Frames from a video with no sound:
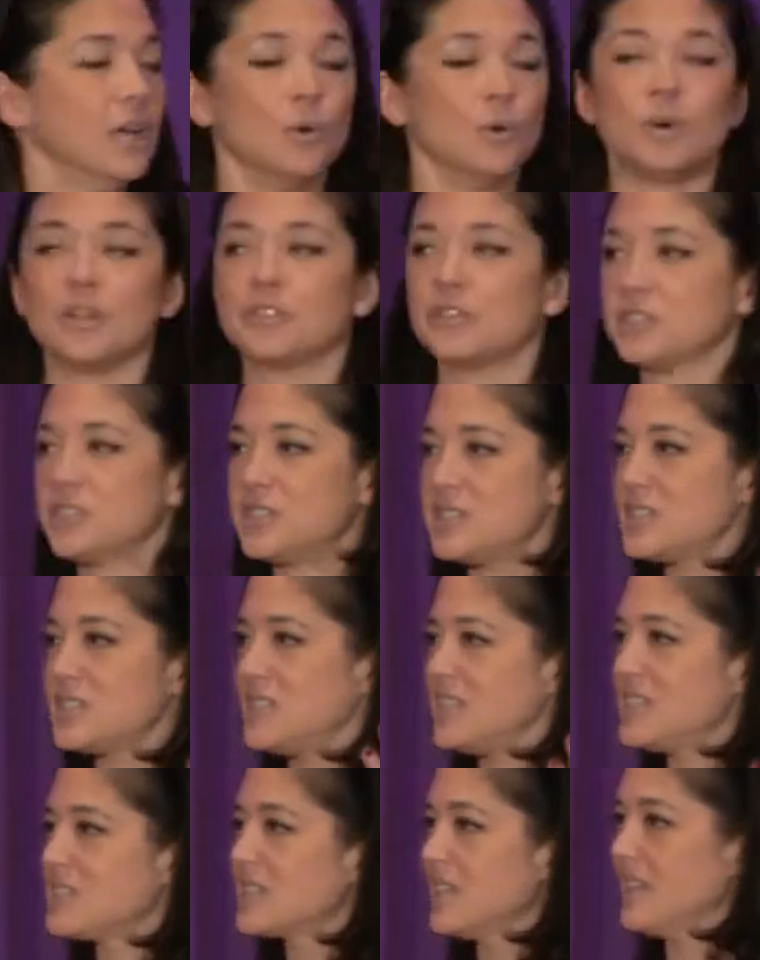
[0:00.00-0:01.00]
Well, there's this
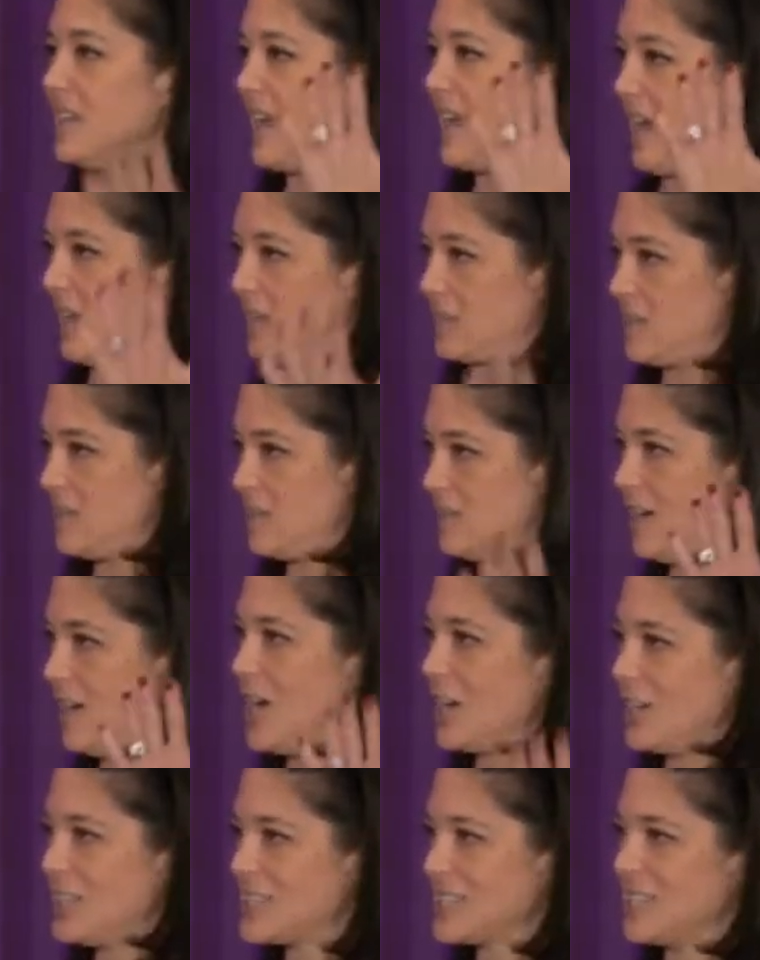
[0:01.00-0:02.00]
disconnect.
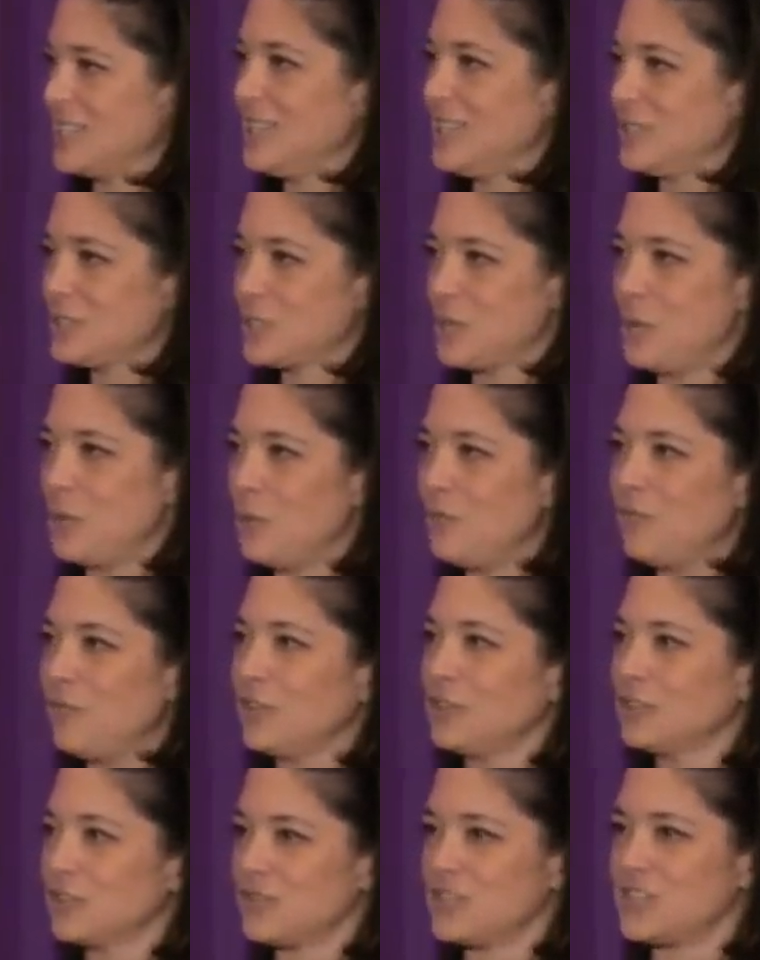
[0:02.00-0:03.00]
Honestly, there's a whole
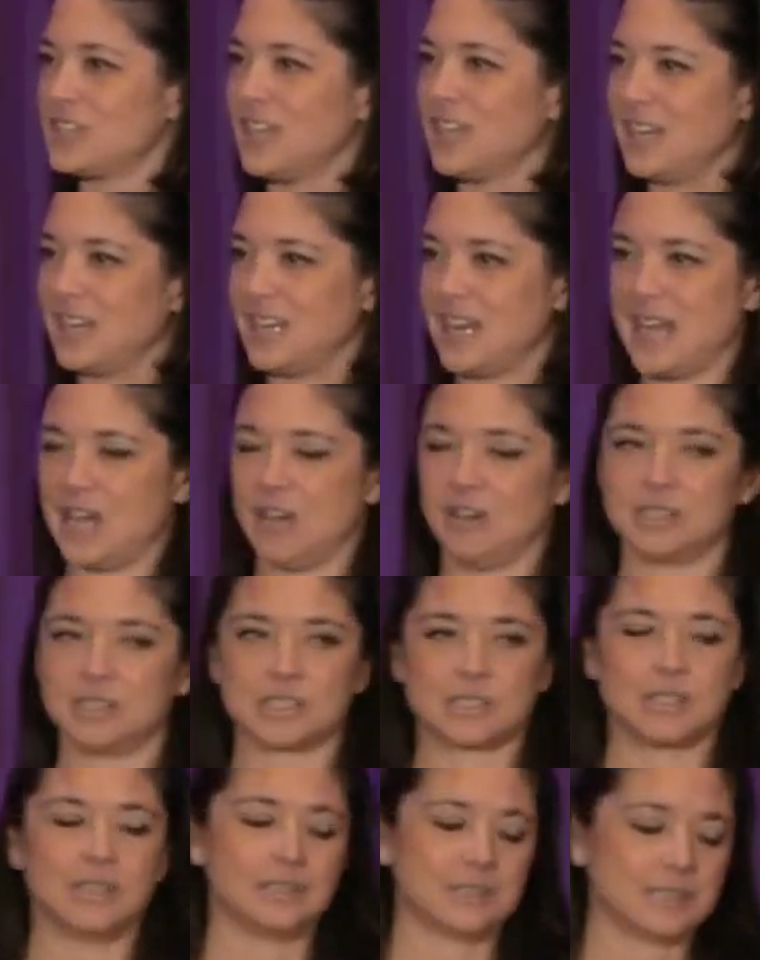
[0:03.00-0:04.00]
field of study now.
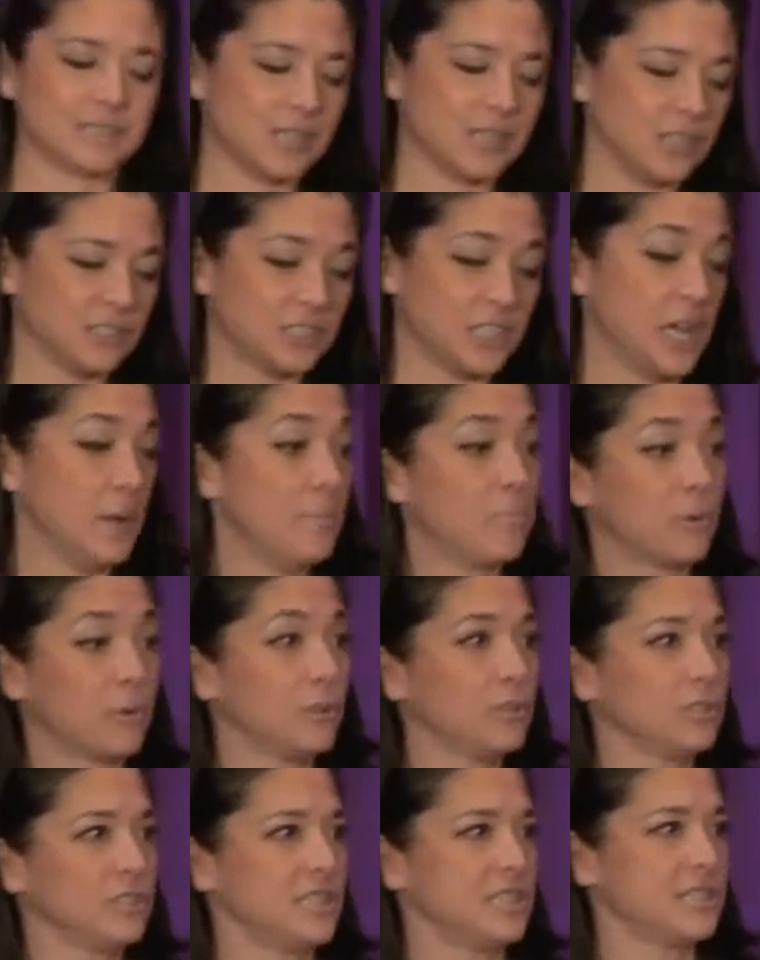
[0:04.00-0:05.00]
It's called
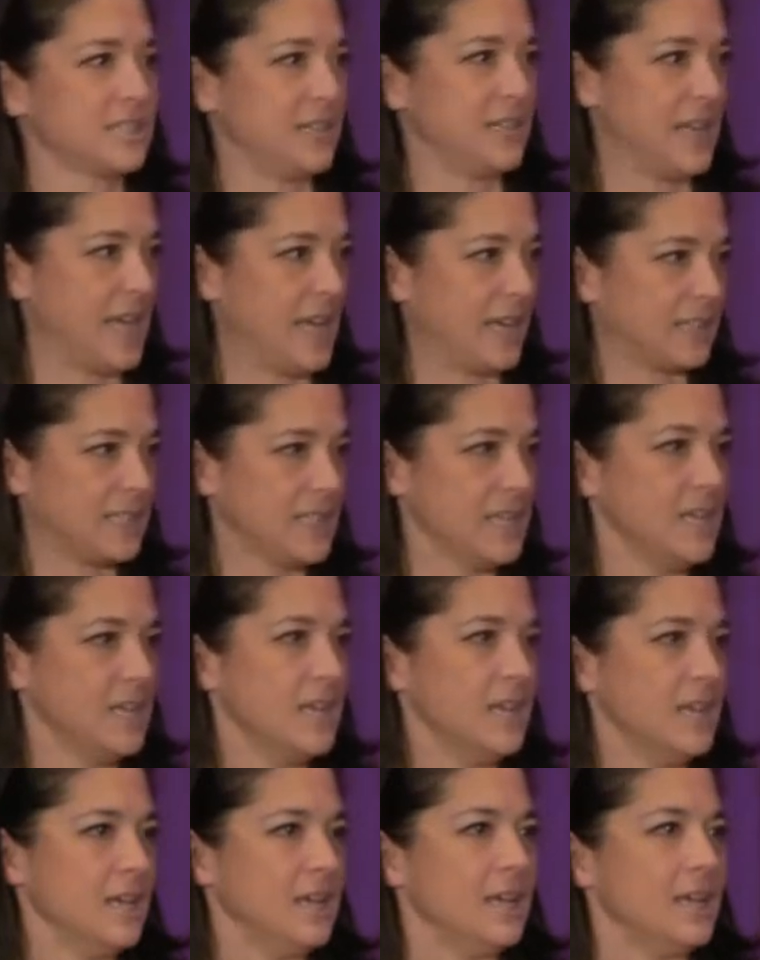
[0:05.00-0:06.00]
temporal disconnect.
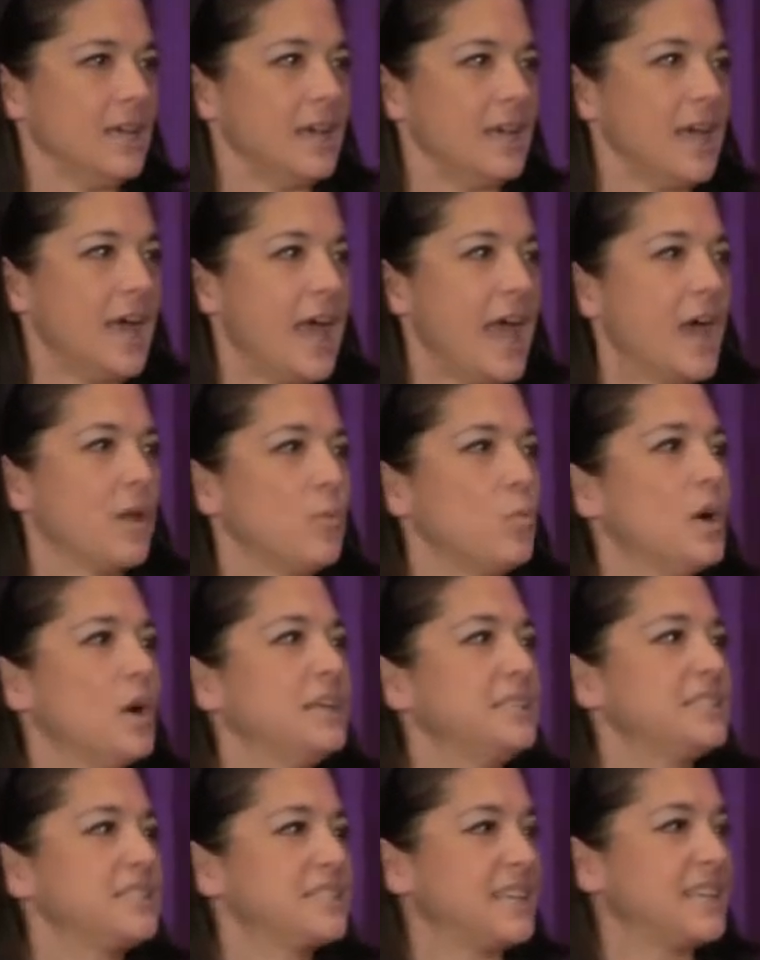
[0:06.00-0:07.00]
And what
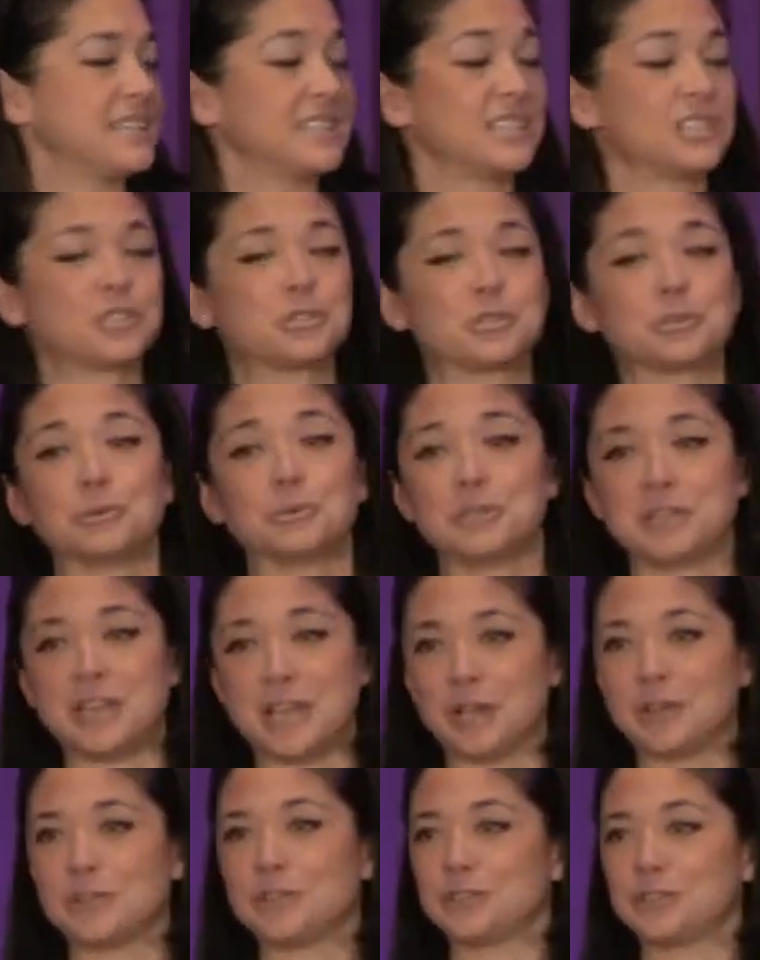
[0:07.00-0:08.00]
it says is true in
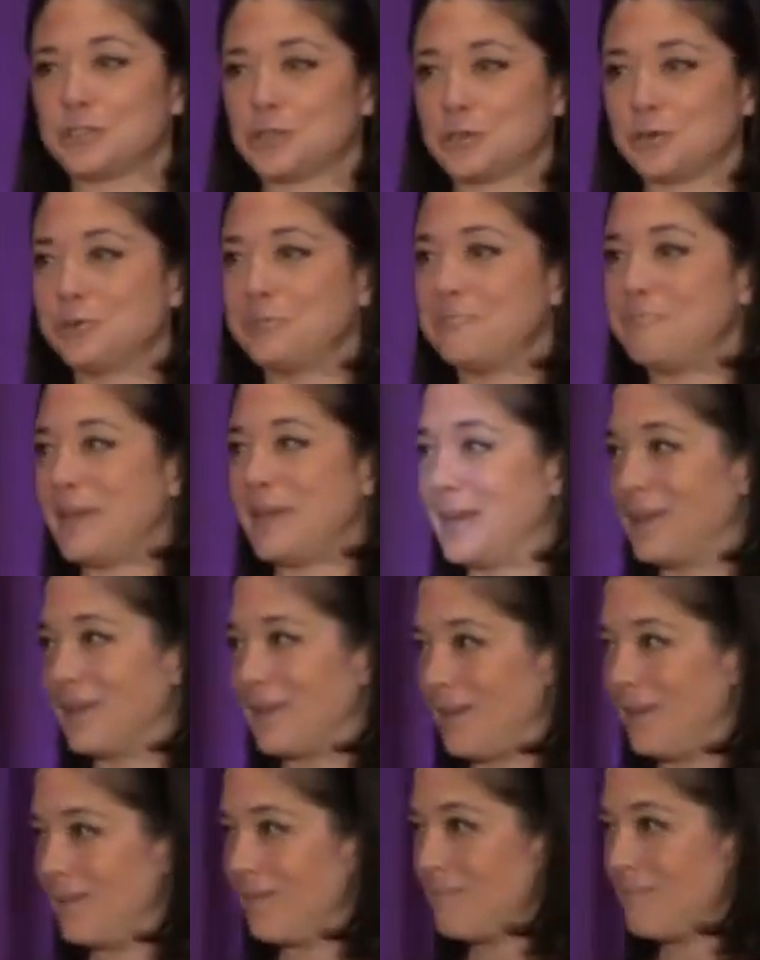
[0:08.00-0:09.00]
health, it's true in
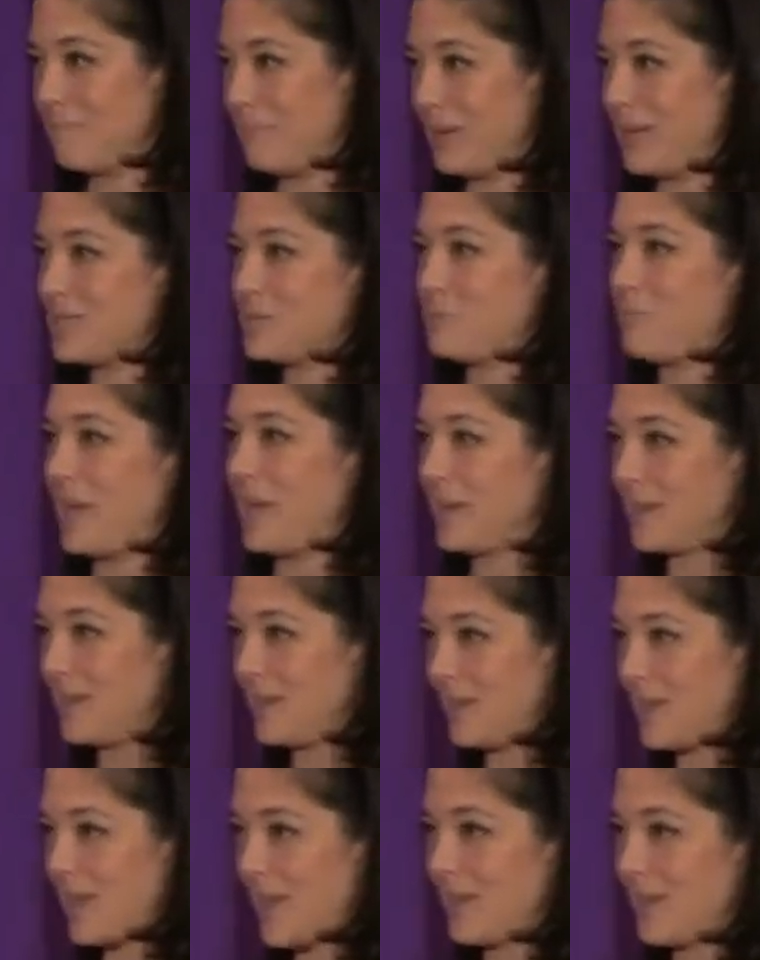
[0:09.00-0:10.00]
banking, because
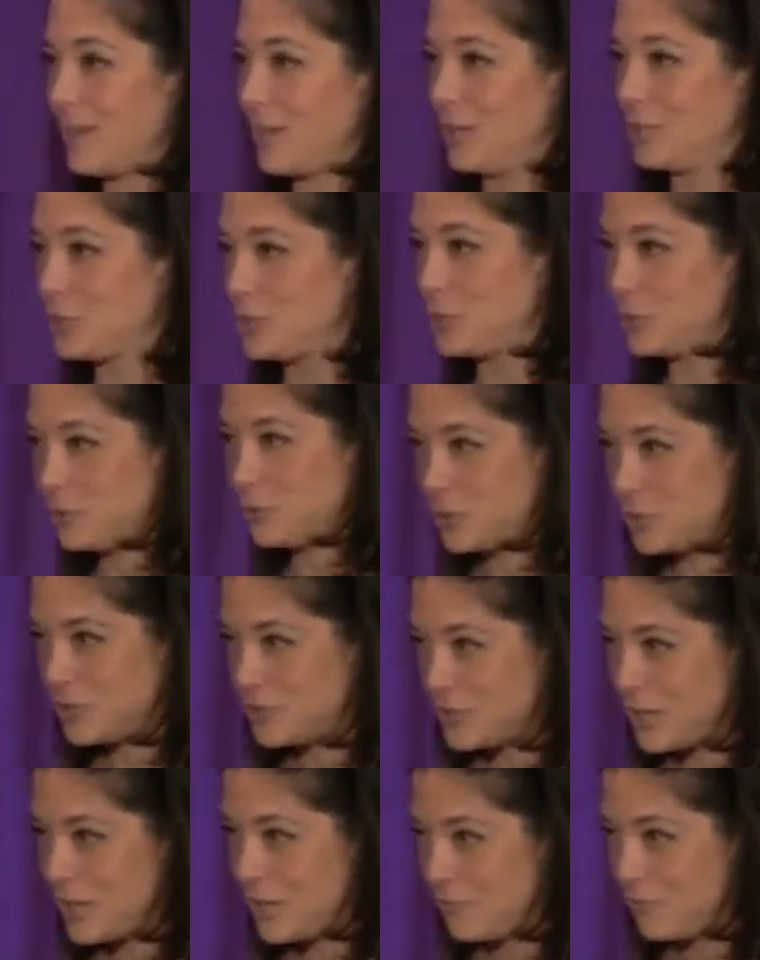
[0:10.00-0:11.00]
banking can't get you to
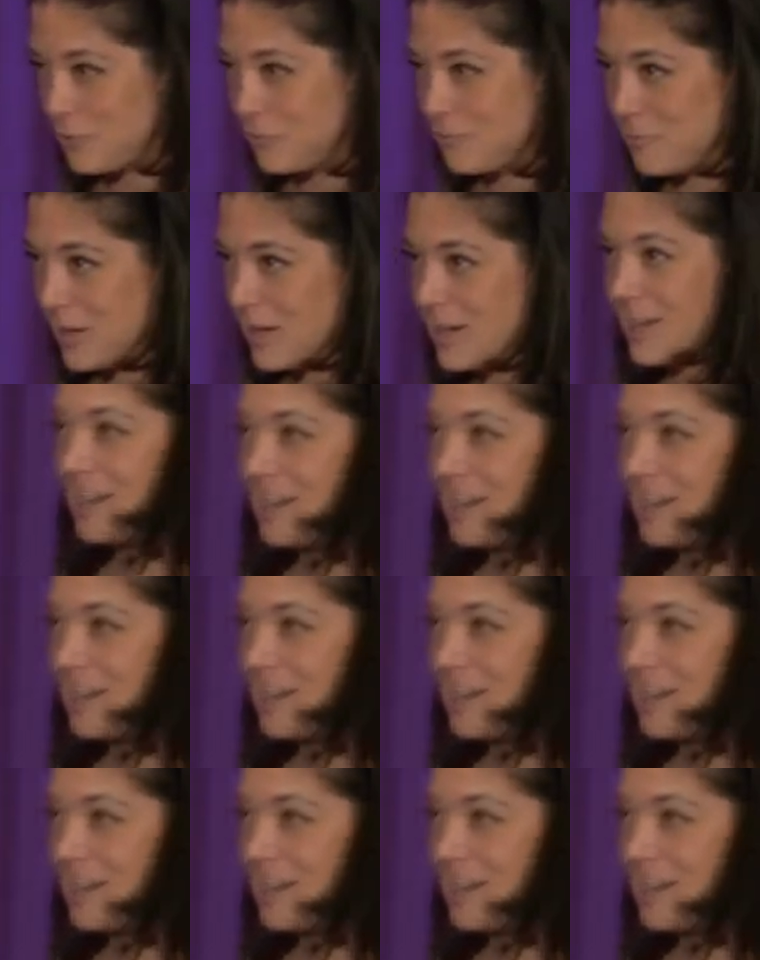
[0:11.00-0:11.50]
save your money,